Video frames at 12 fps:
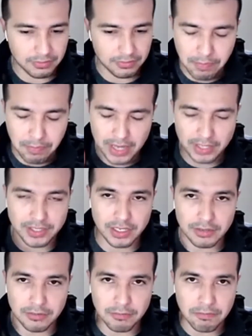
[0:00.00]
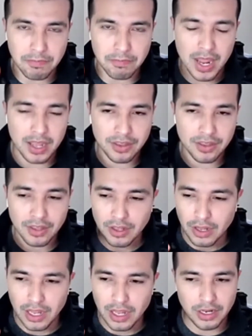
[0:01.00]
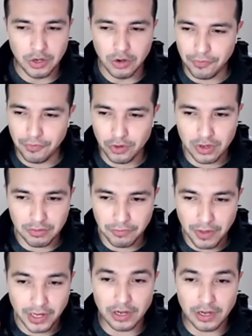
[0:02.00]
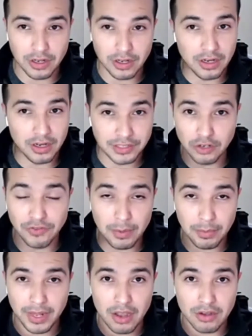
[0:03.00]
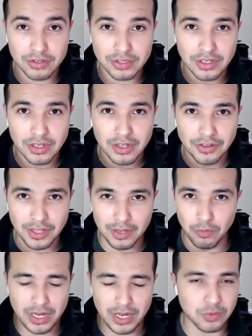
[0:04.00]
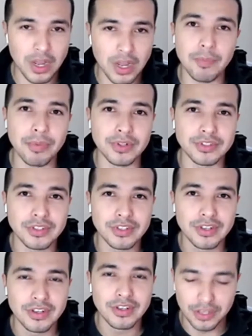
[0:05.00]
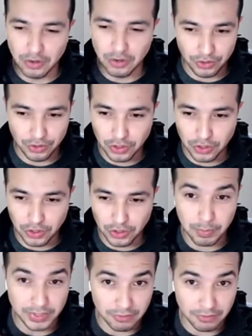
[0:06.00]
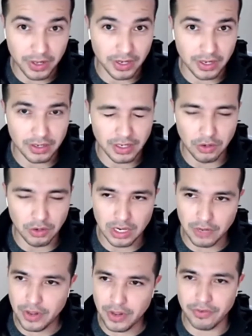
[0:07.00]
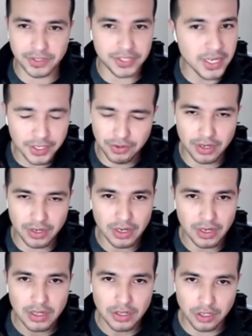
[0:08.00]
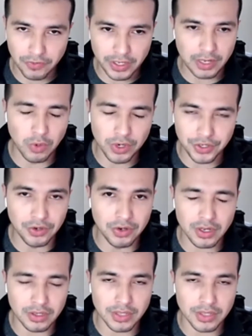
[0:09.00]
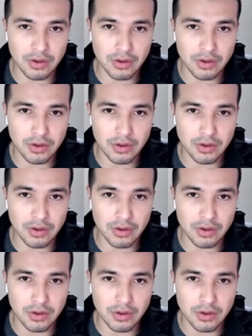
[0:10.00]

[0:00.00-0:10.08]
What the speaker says: basic math. If you're vacant on a single family house, then guess what happens? You're 100% vacant. And if you have a 10 unit, you're vacant one unit down,